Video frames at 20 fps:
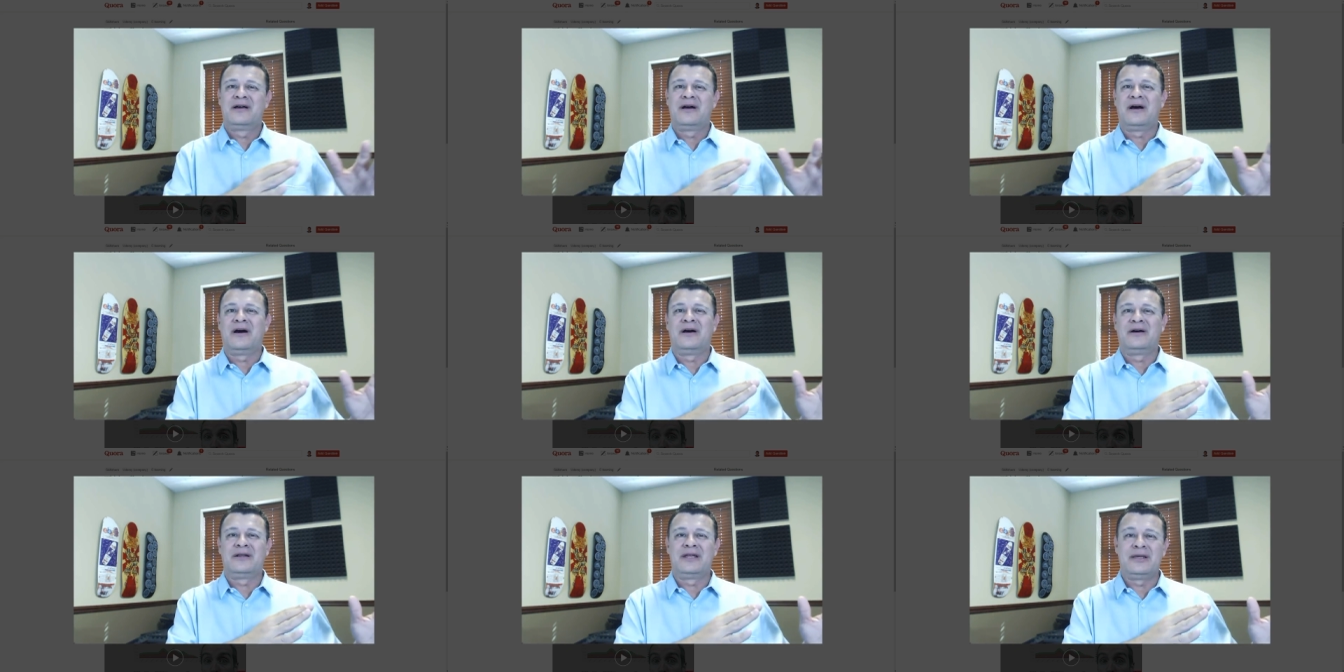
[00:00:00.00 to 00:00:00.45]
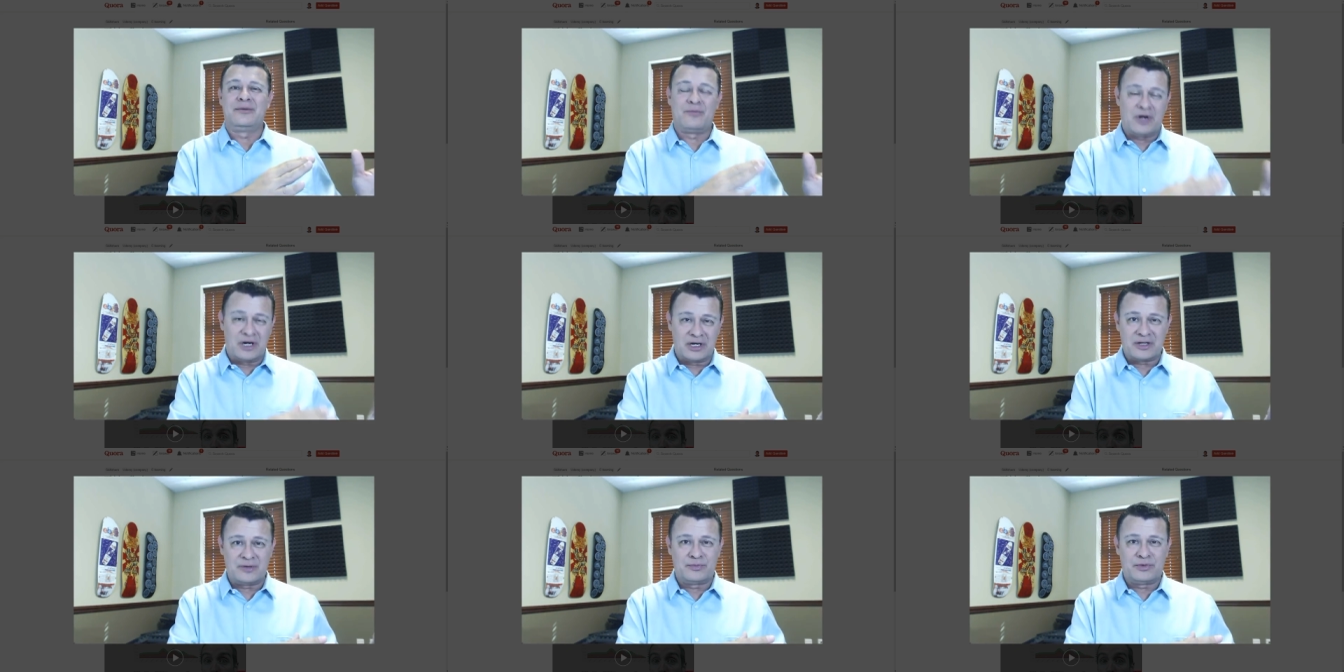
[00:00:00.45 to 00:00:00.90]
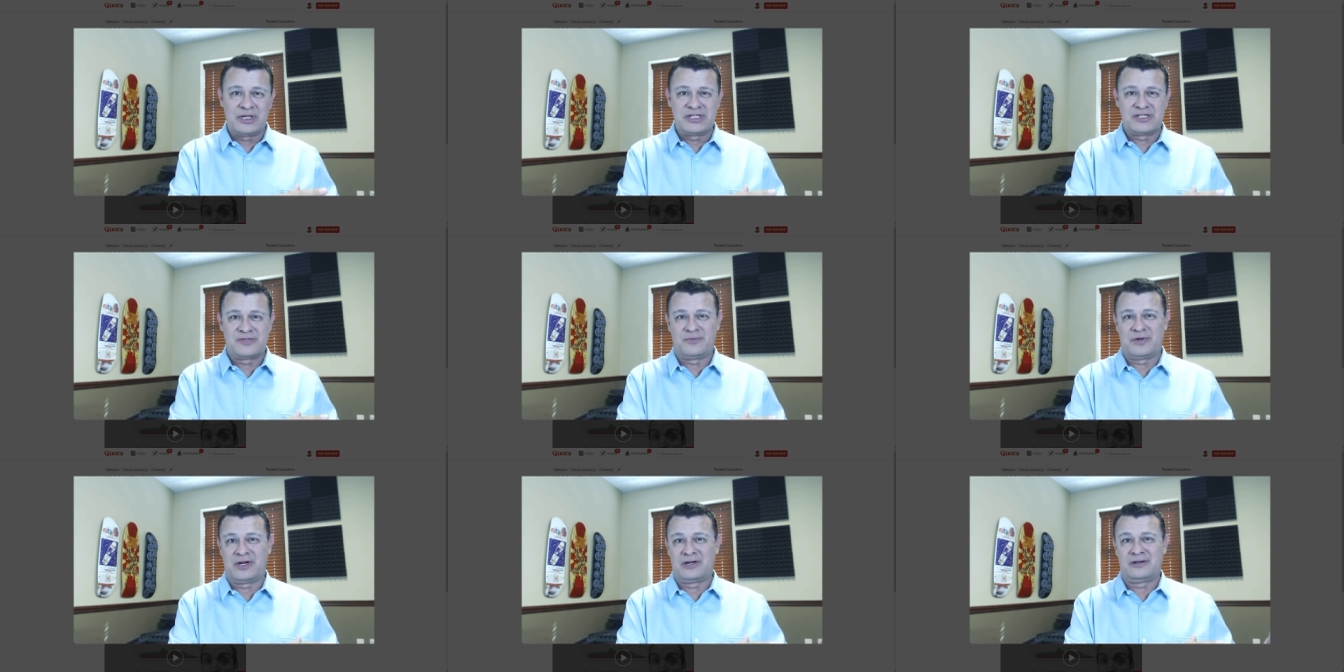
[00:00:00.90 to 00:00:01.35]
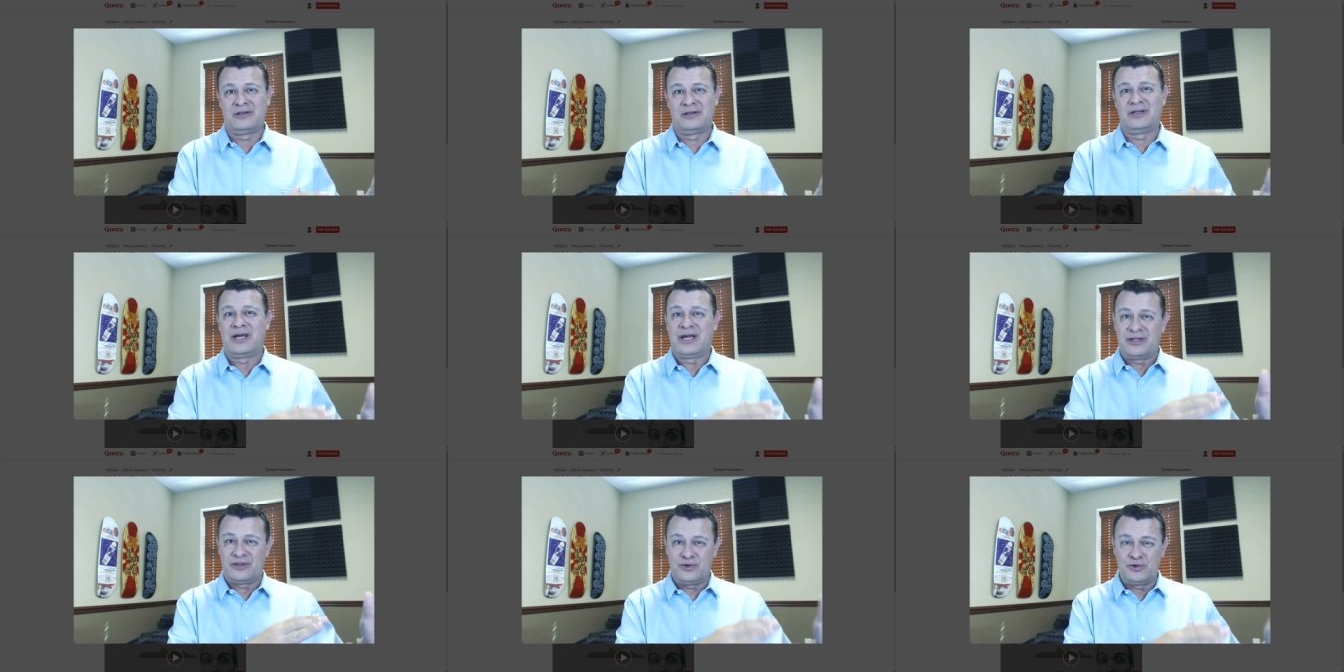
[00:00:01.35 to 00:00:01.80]
on a marketplace model
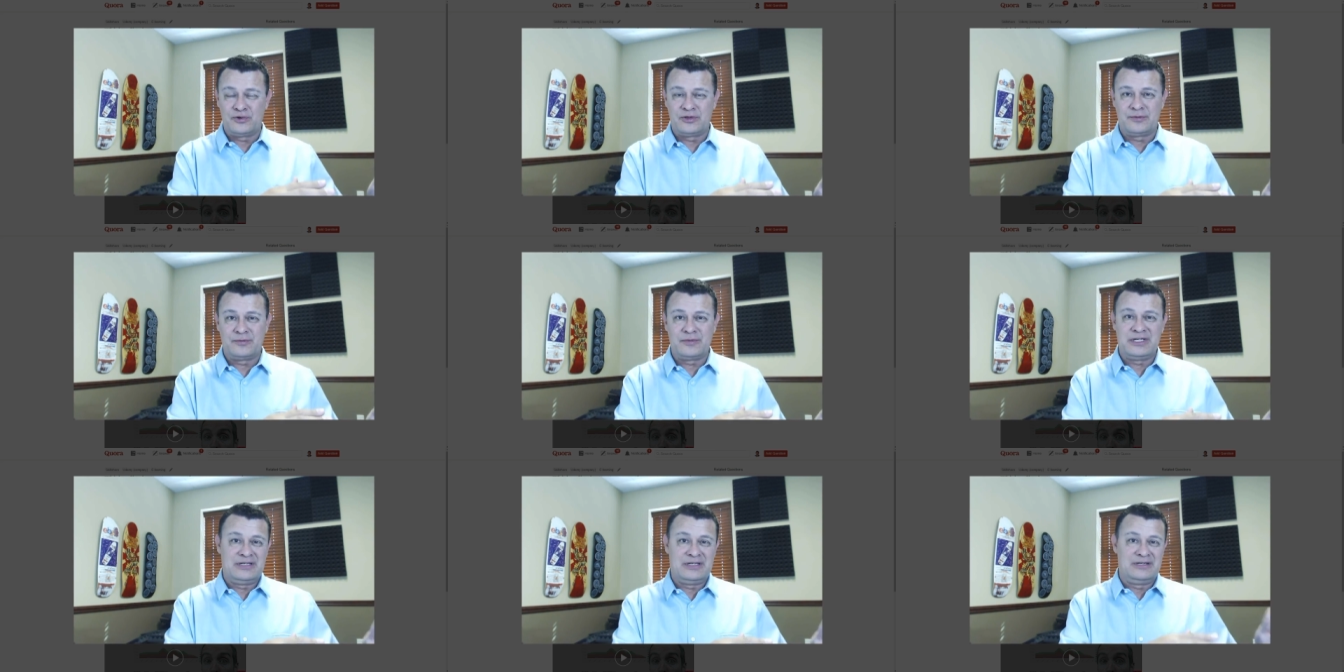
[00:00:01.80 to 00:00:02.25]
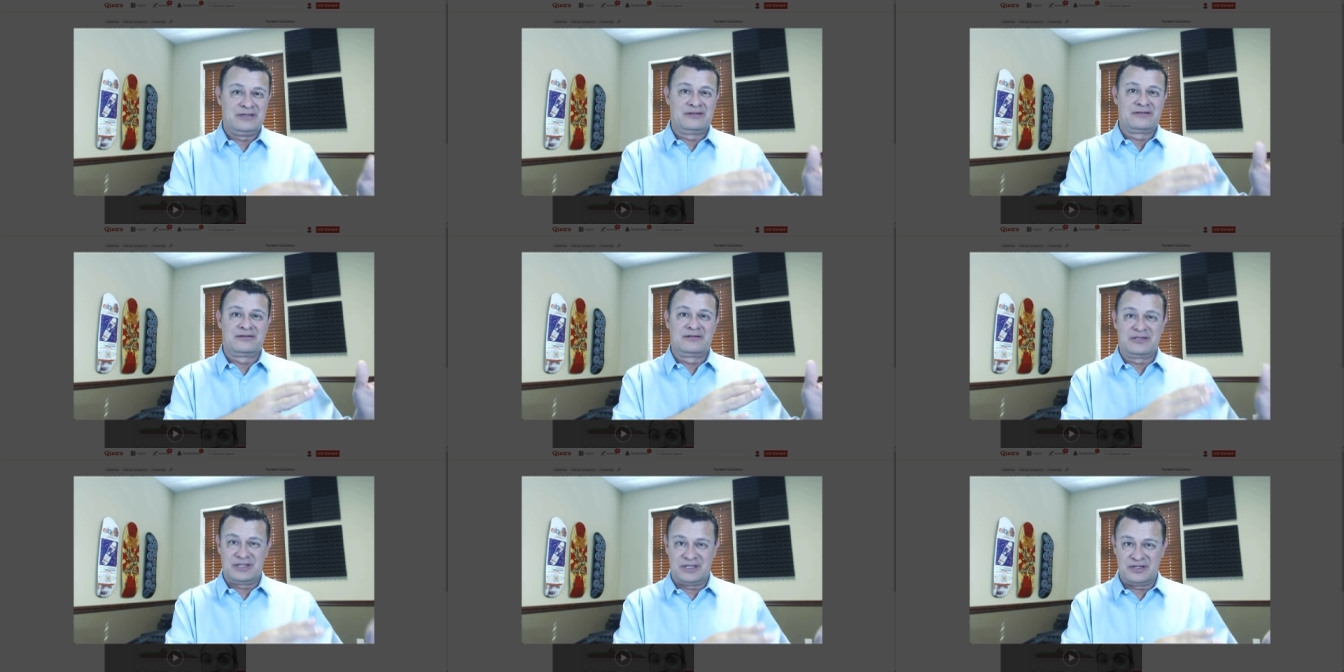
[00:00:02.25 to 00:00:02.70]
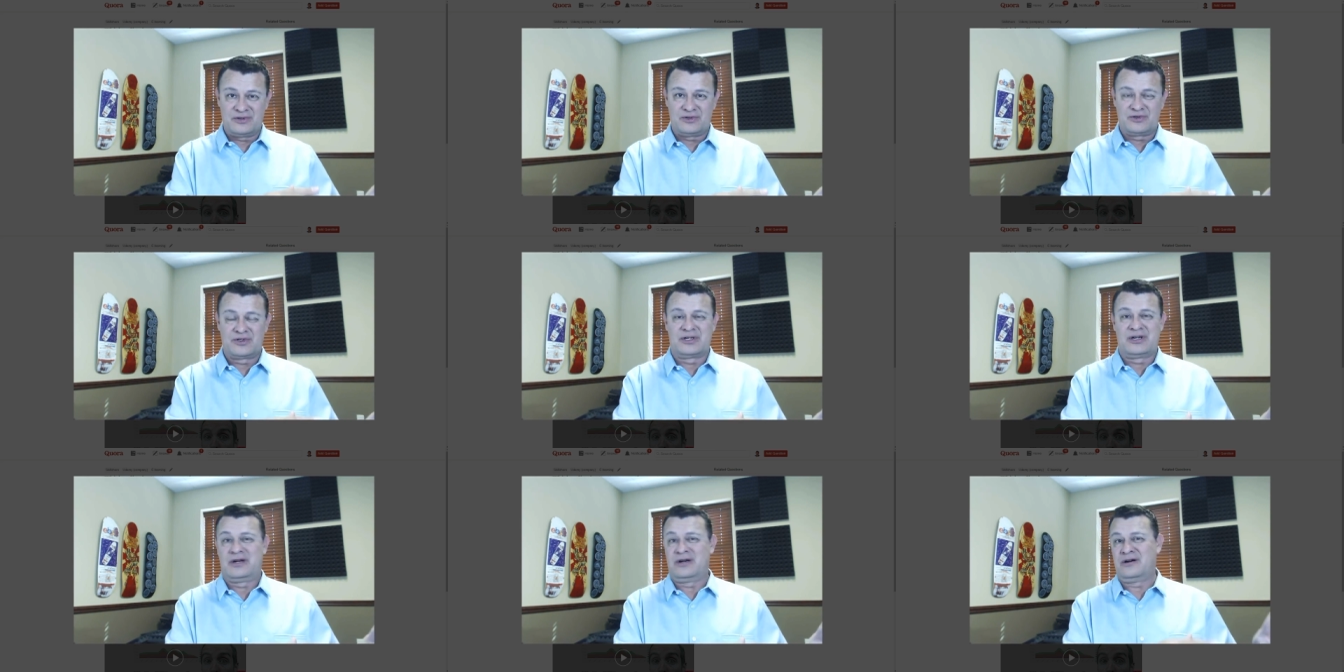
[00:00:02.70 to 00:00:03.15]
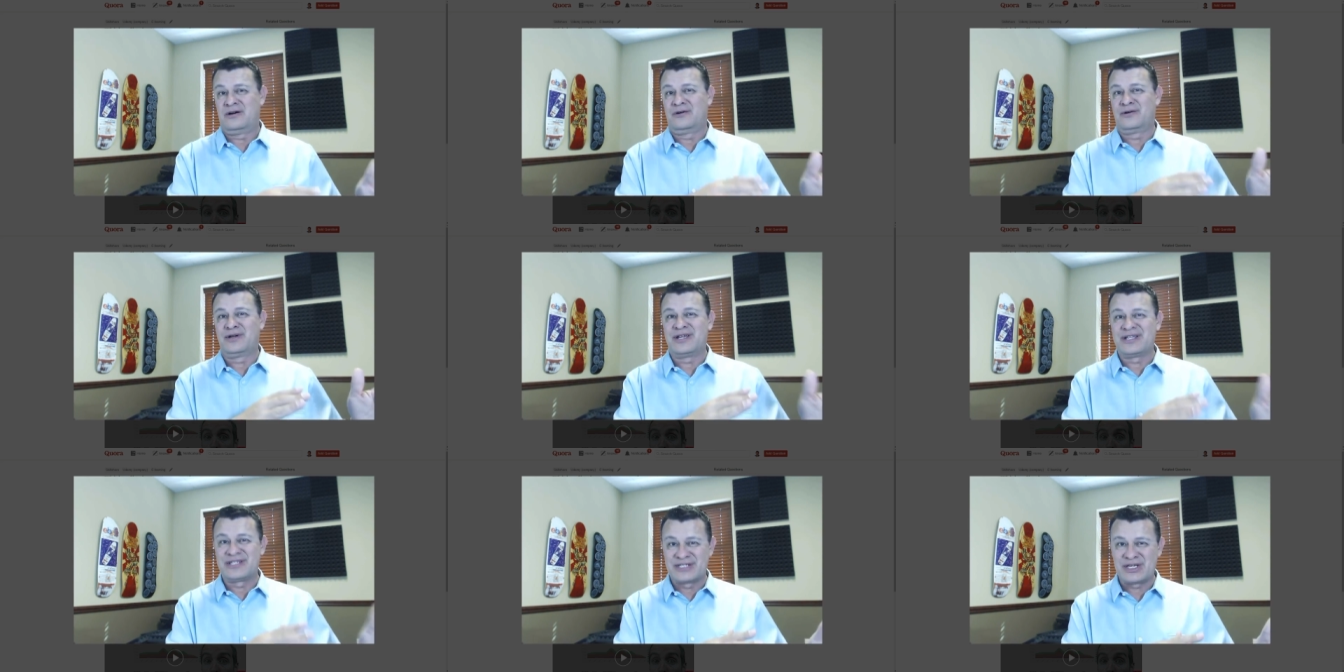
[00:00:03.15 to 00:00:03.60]
like Udemy, Skillshare,
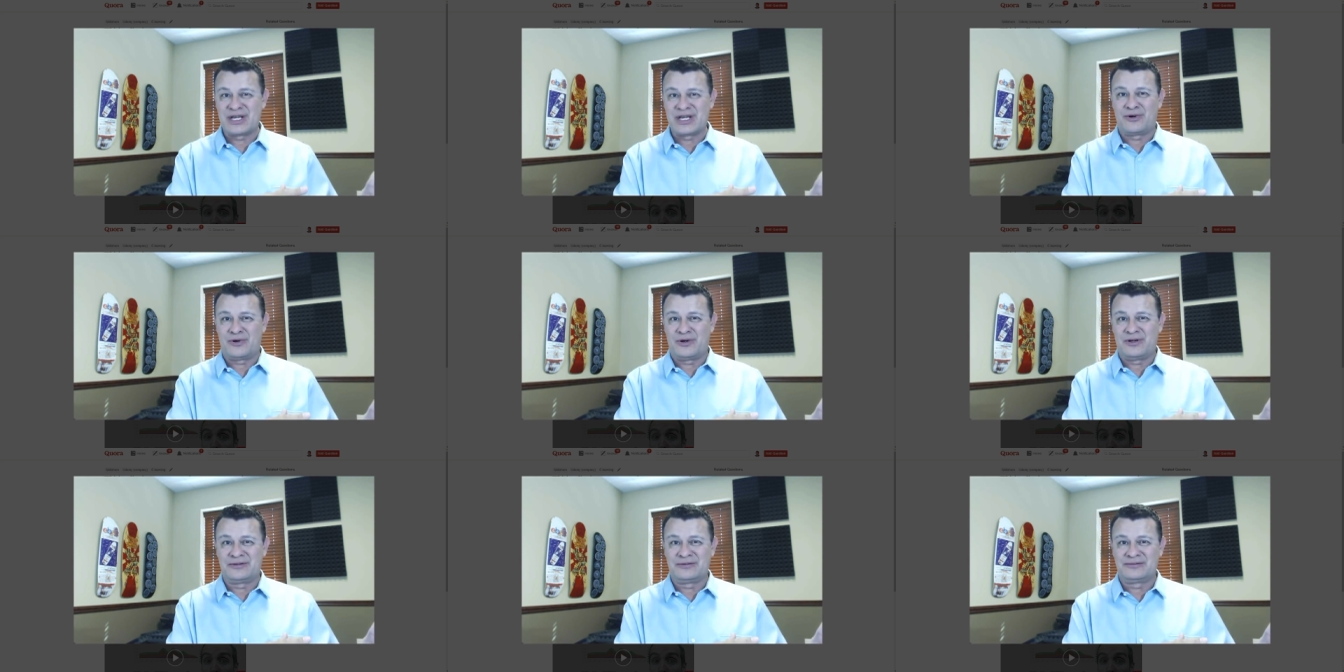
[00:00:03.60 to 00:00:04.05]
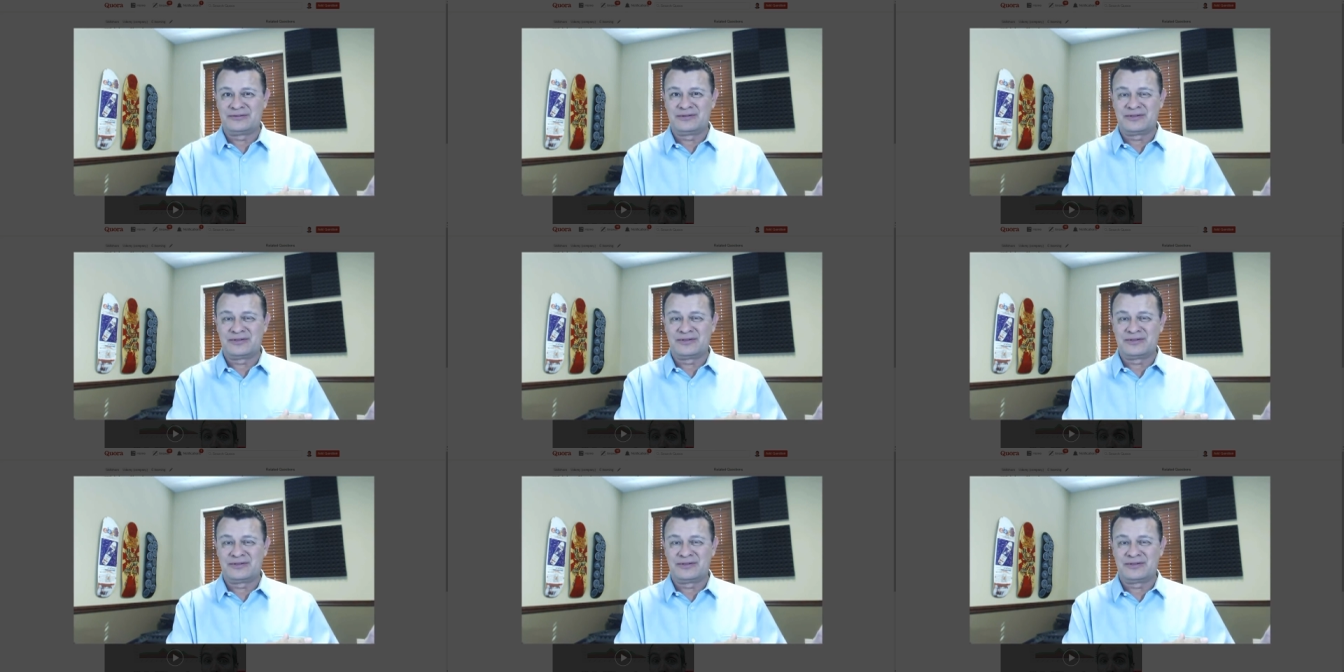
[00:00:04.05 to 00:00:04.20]
etc.